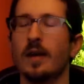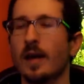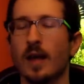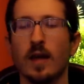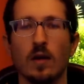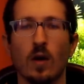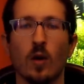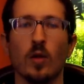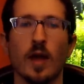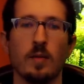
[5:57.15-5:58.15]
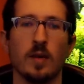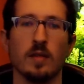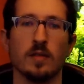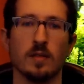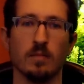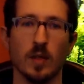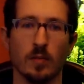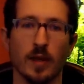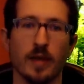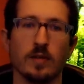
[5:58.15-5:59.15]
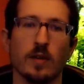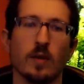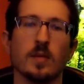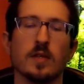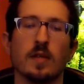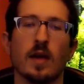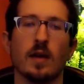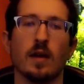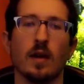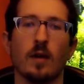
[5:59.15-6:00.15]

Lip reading: Again, all that means in plain terms is that